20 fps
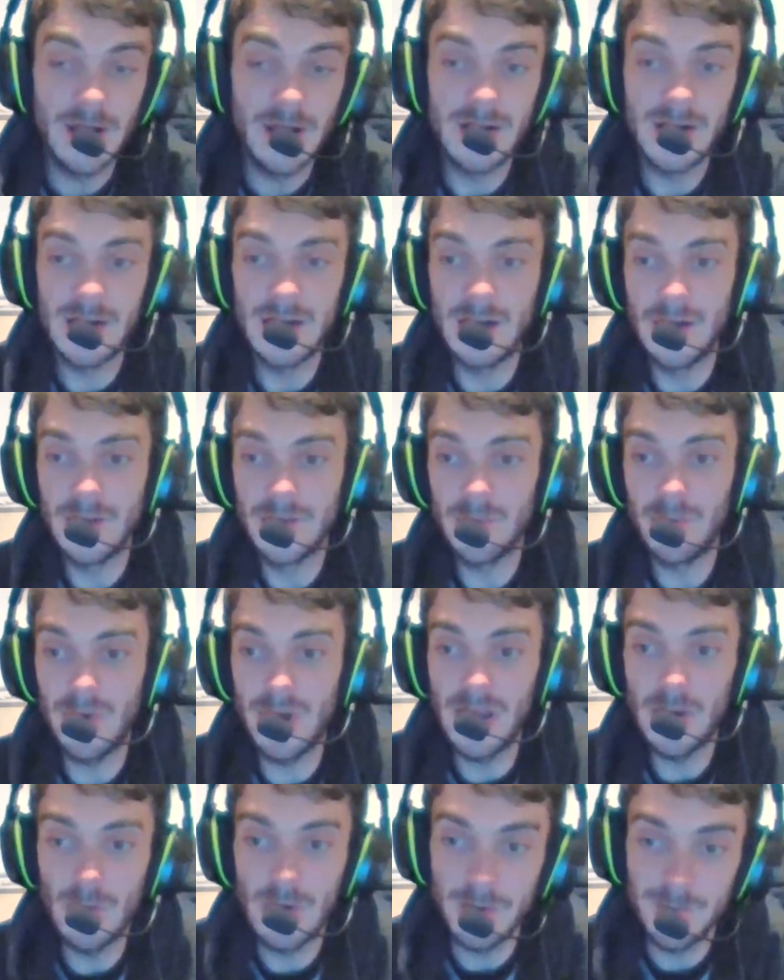The
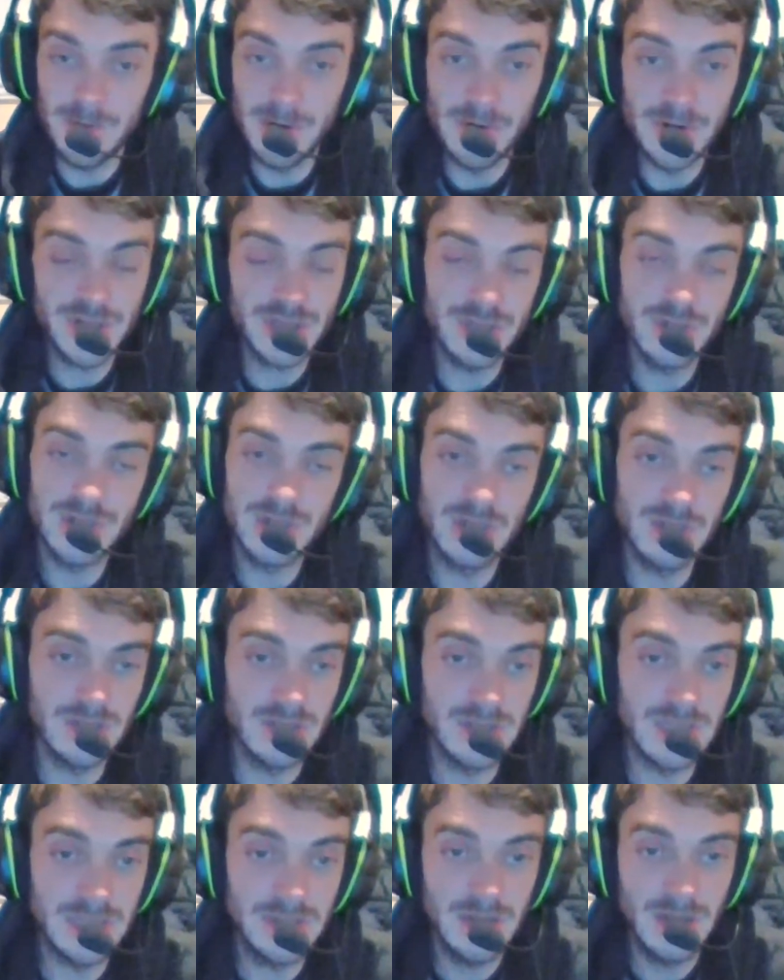player welfare issue is
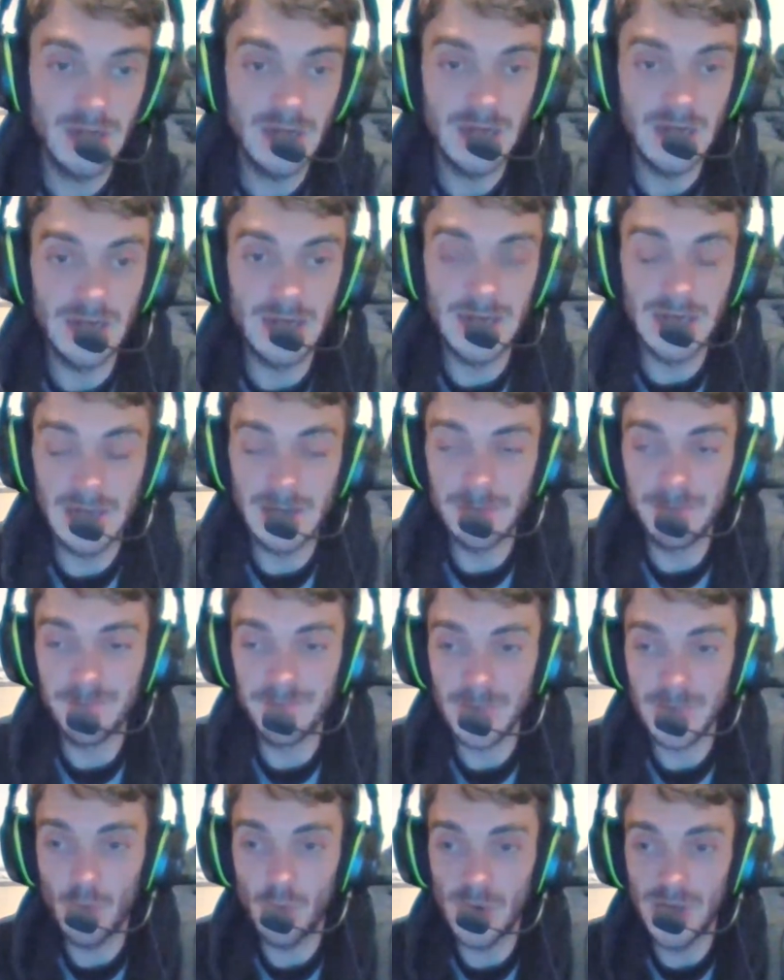another thing,
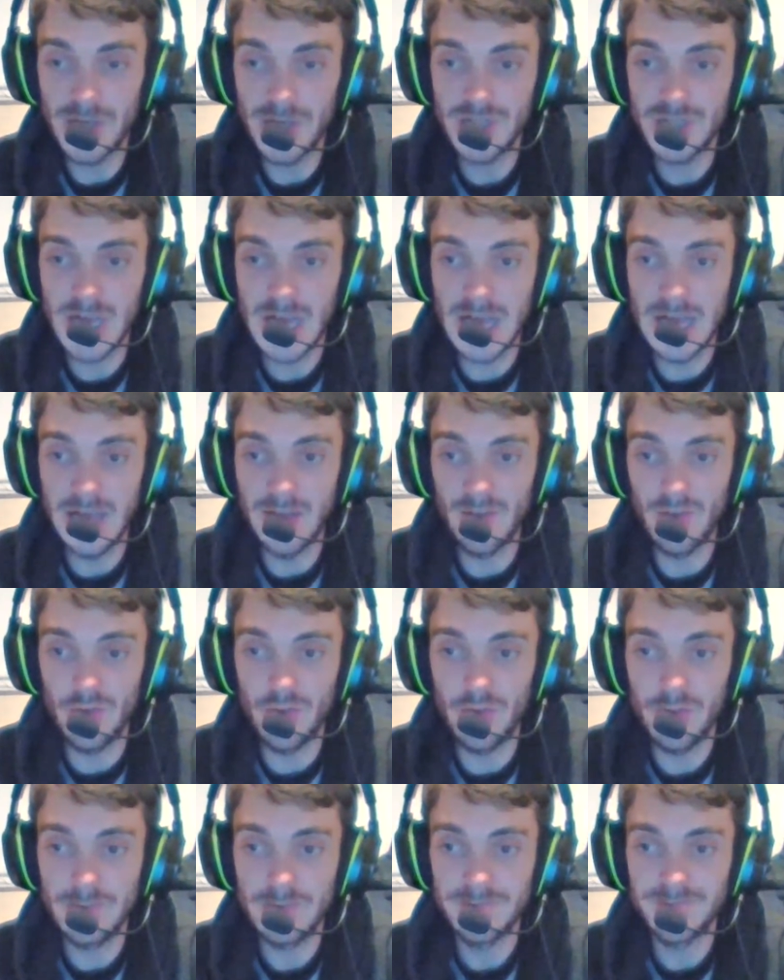which
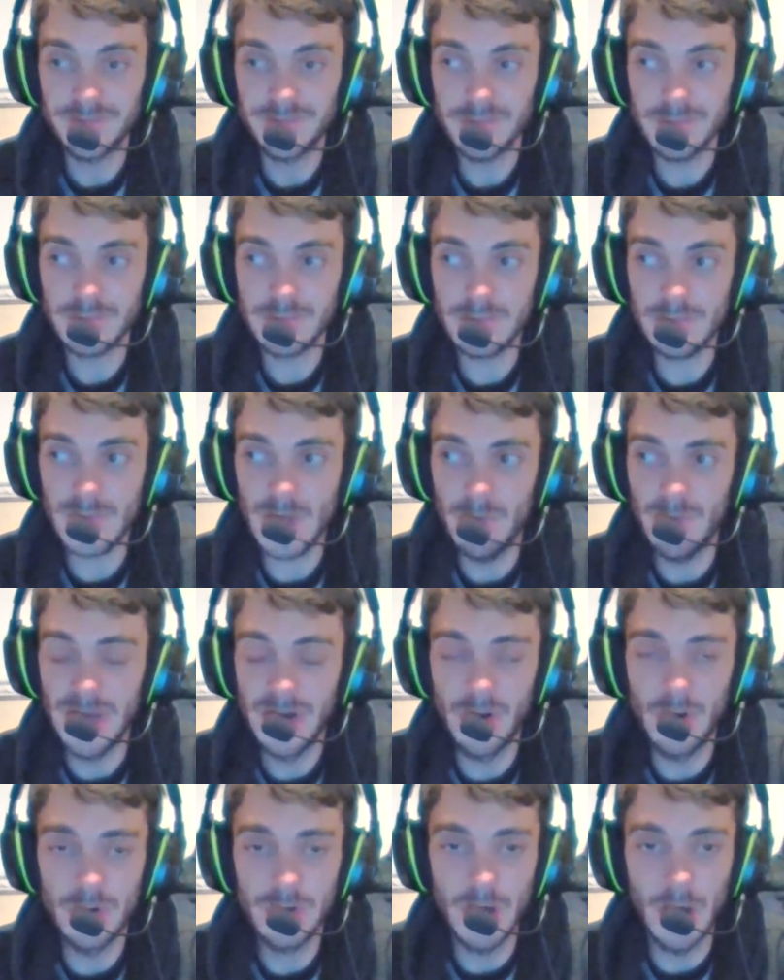has been
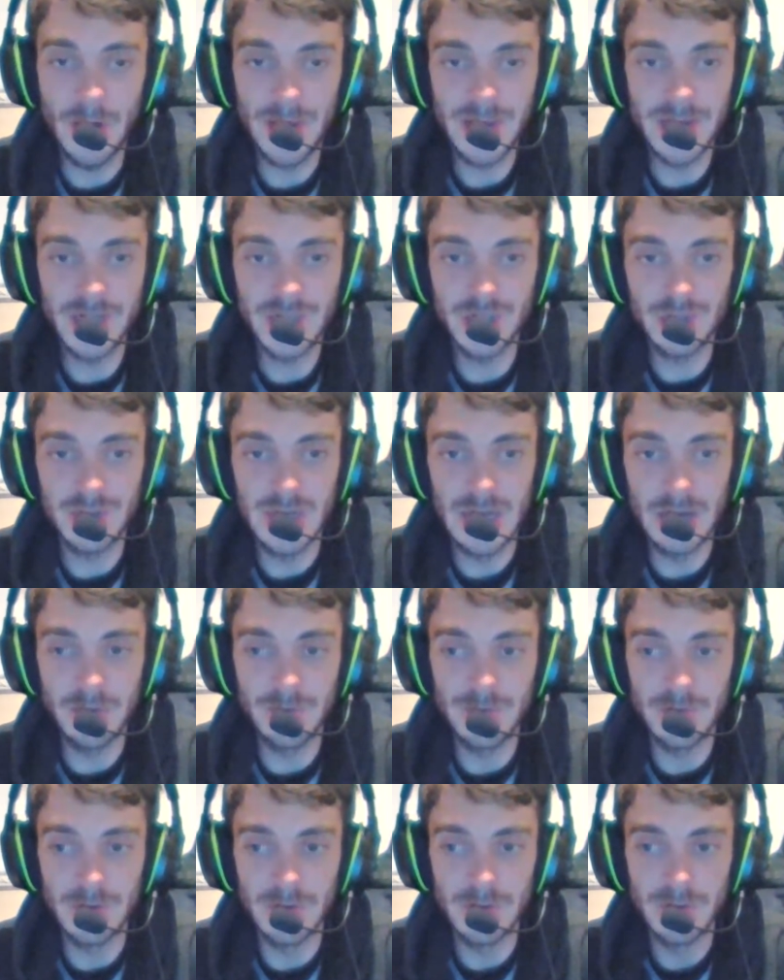an ongoing issue now
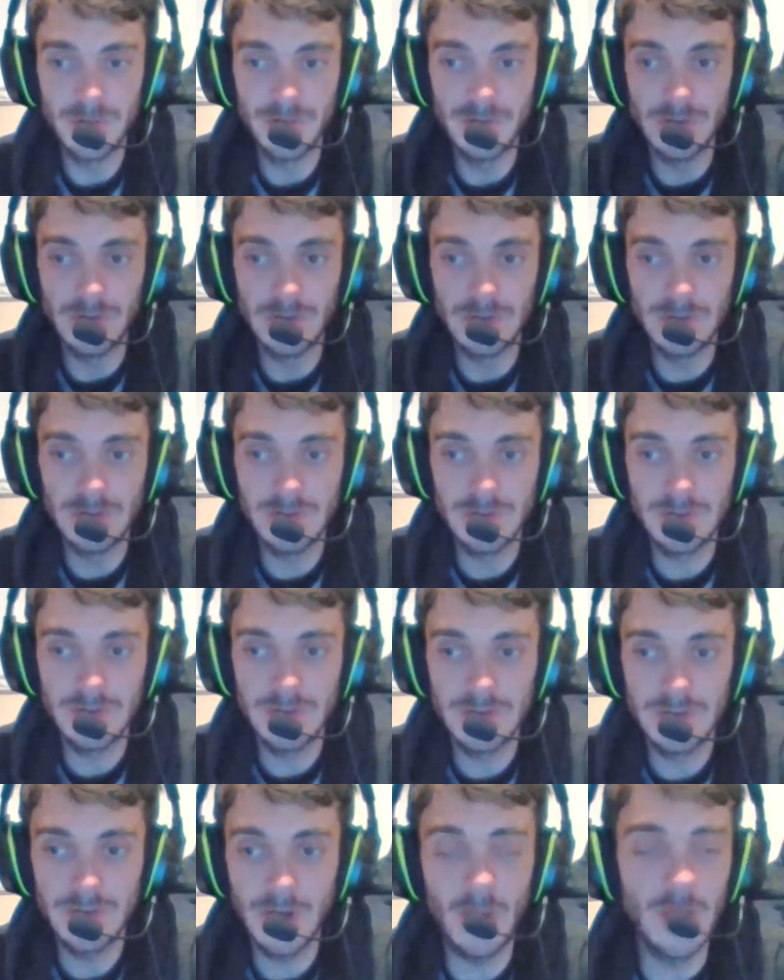for
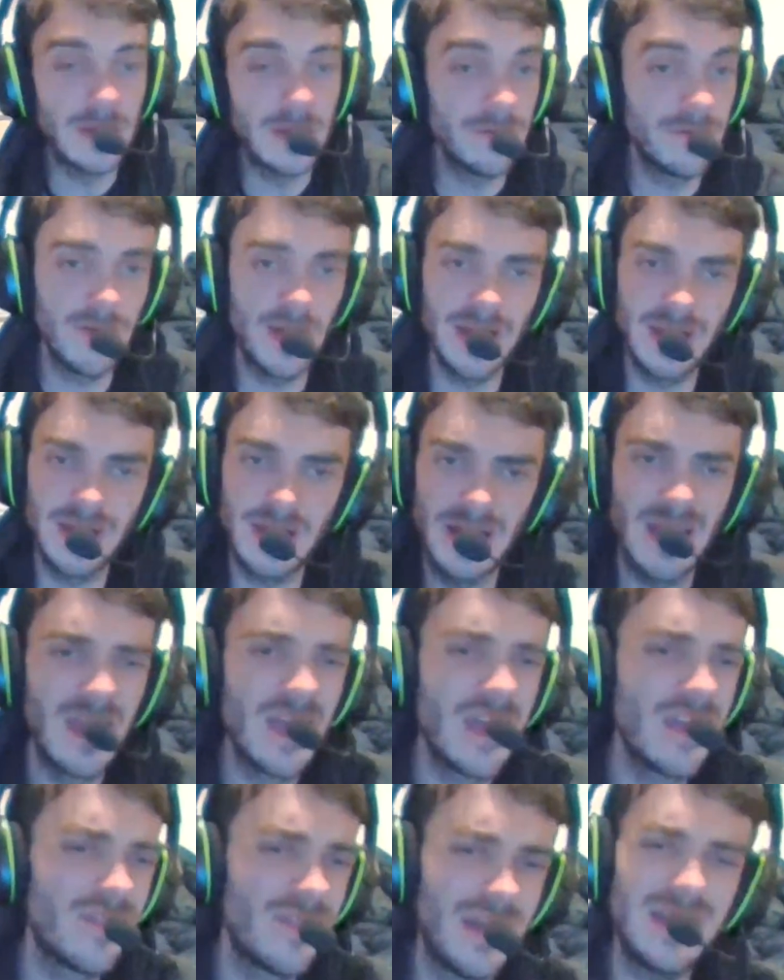Inflategate.
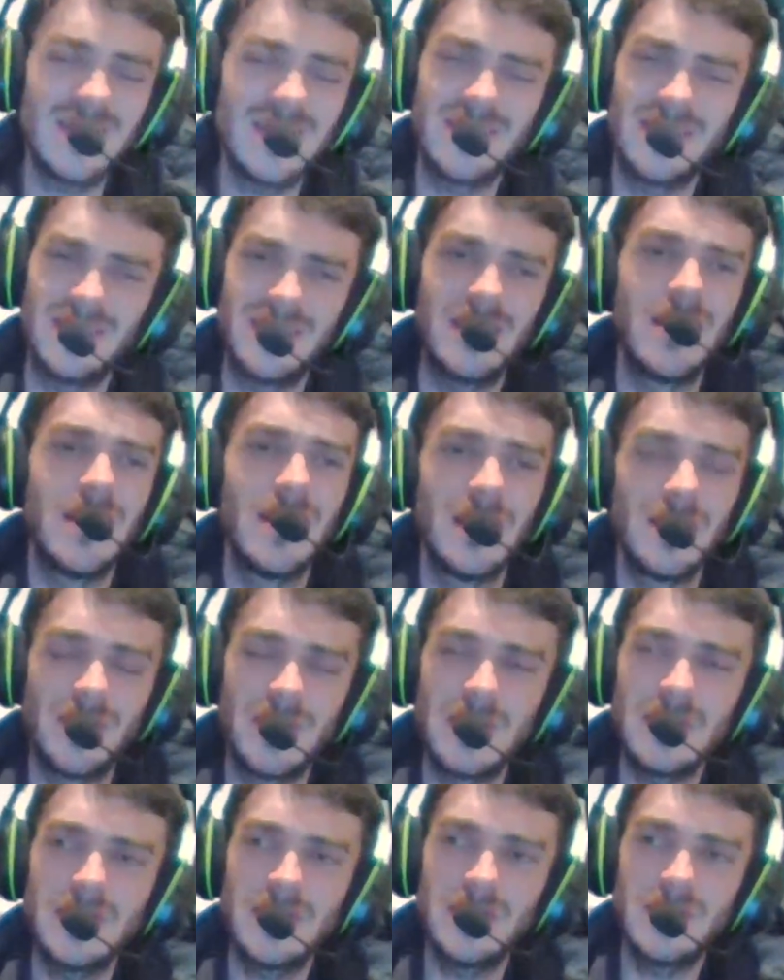That
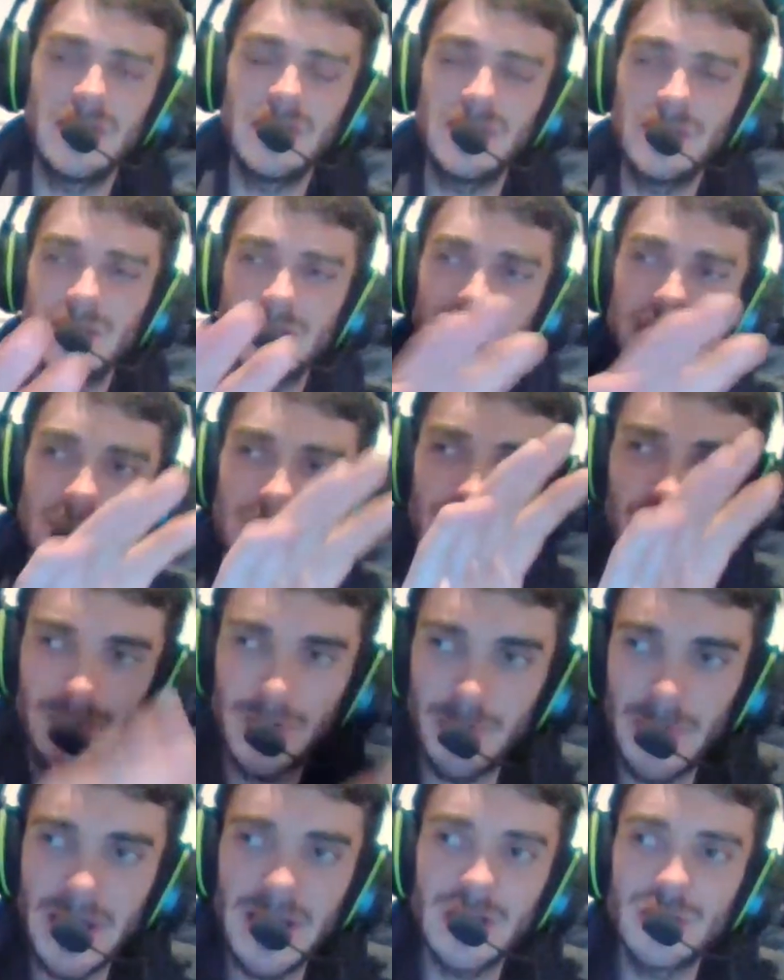
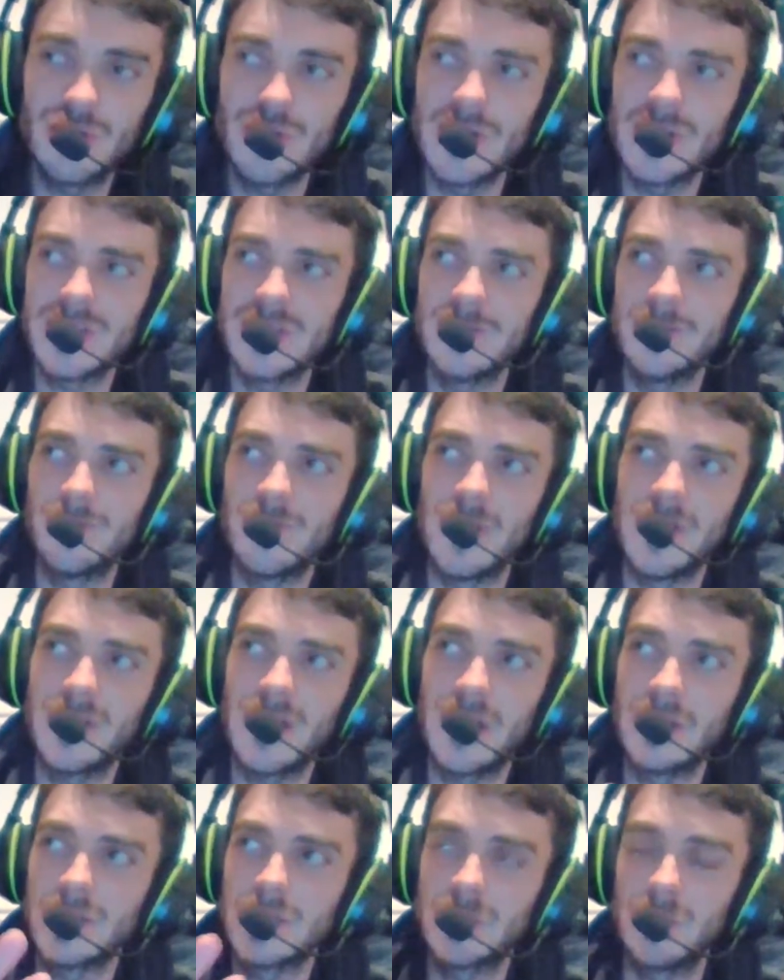the Patriots,
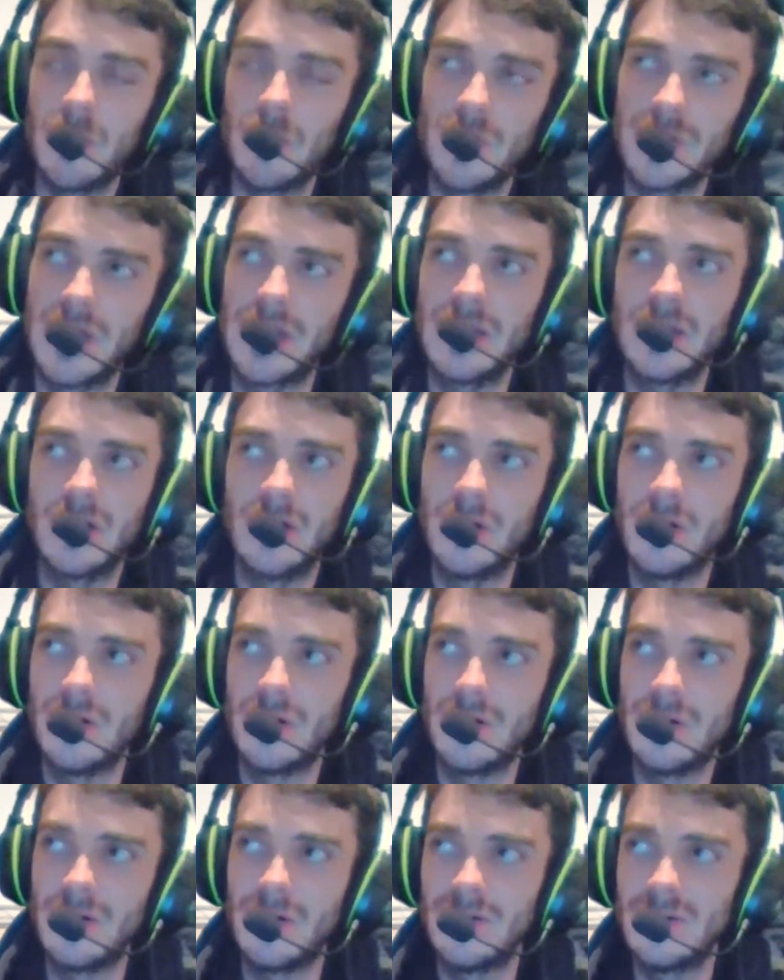Inflategate, and Spygate
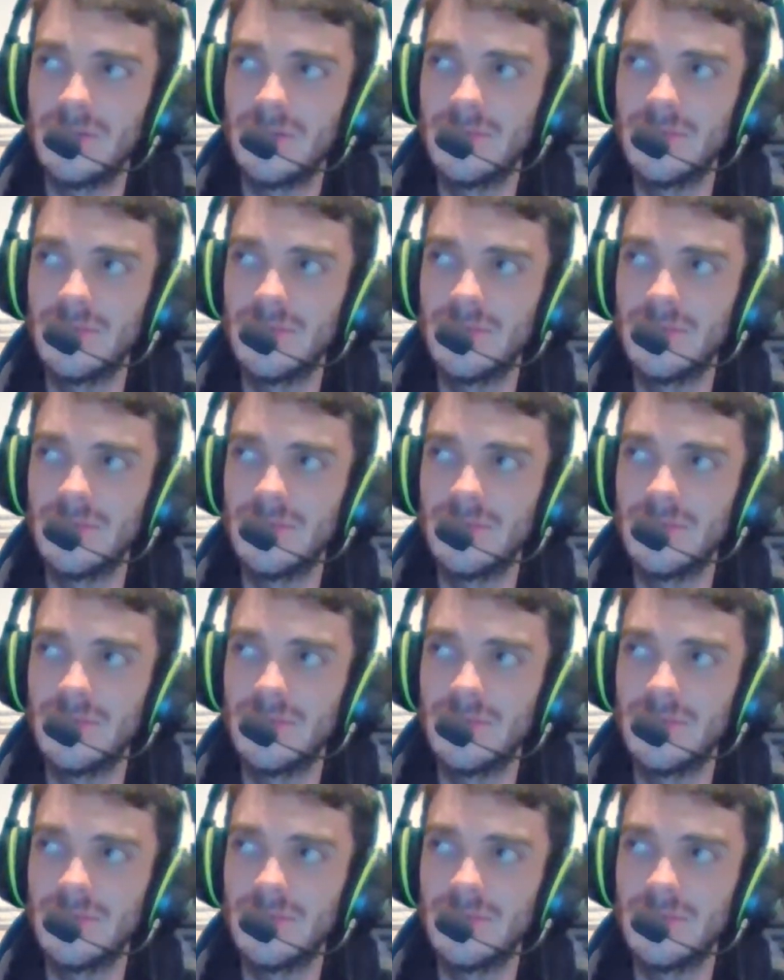are,